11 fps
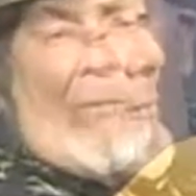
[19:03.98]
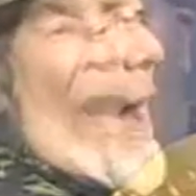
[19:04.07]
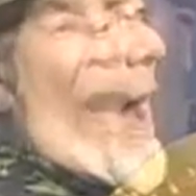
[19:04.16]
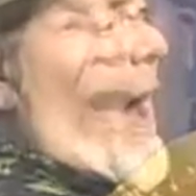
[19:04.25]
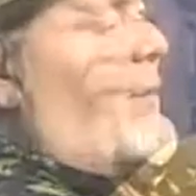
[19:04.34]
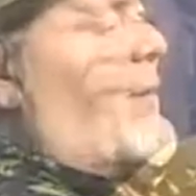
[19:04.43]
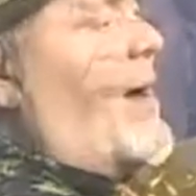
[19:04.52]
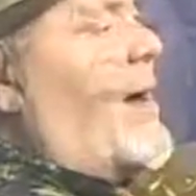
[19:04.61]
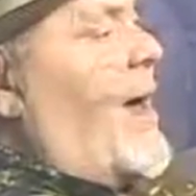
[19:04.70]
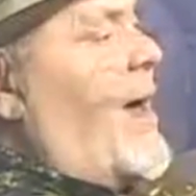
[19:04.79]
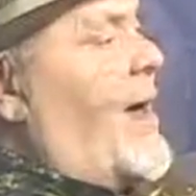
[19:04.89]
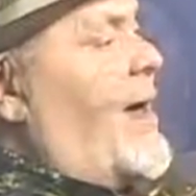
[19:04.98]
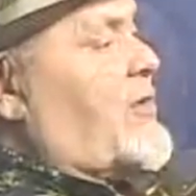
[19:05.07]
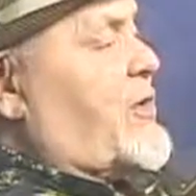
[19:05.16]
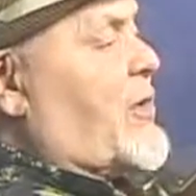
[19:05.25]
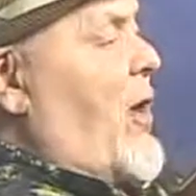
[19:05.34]
Mama
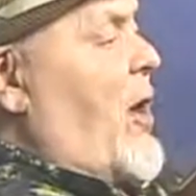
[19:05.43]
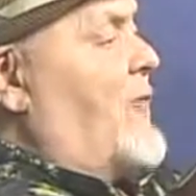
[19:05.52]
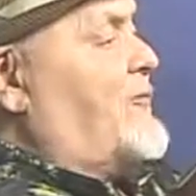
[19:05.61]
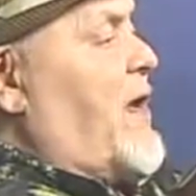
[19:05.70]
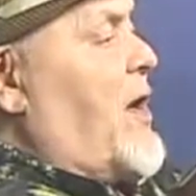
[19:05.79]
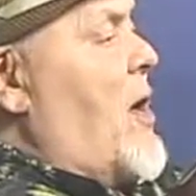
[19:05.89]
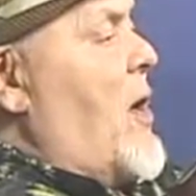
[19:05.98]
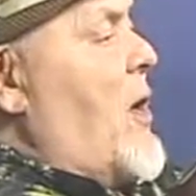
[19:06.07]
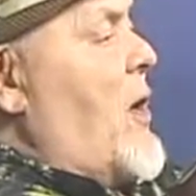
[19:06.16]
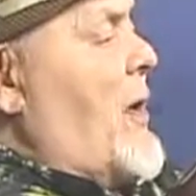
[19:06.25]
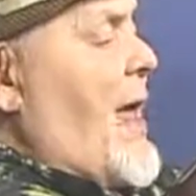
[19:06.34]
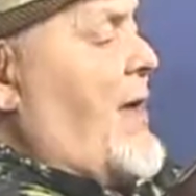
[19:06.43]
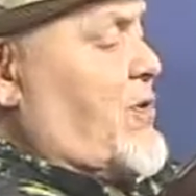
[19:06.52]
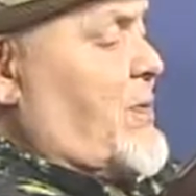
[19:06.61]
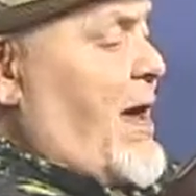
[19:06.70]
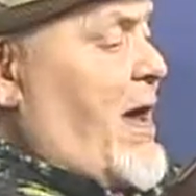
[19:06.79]
had the coffee on
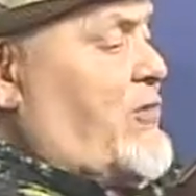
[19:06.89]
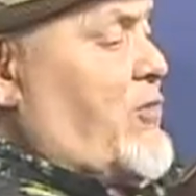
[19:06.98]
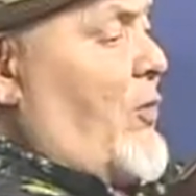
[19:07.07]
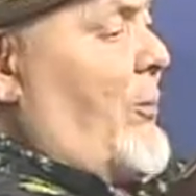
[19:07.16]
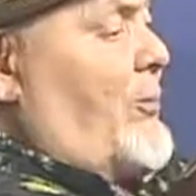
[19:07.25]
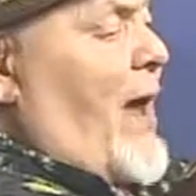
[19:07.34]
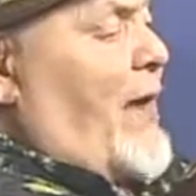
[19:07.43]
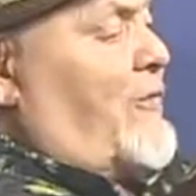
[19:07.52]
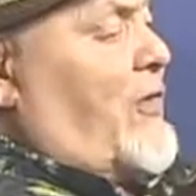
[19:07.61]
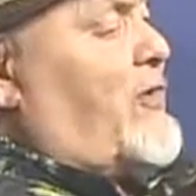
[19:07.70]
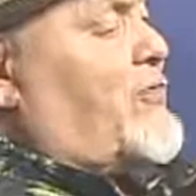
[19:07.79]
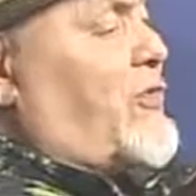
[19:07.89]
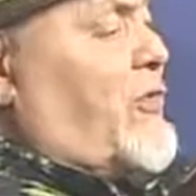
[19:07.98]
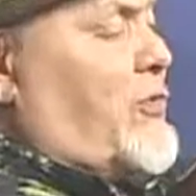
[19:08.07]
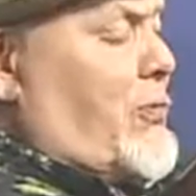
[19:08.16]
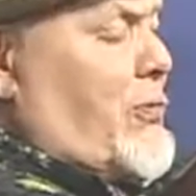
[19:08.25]
and she made your breakfast
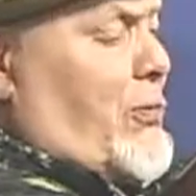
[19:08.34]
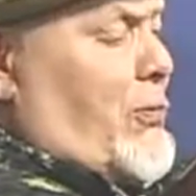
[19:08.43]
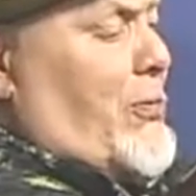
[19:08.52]
too.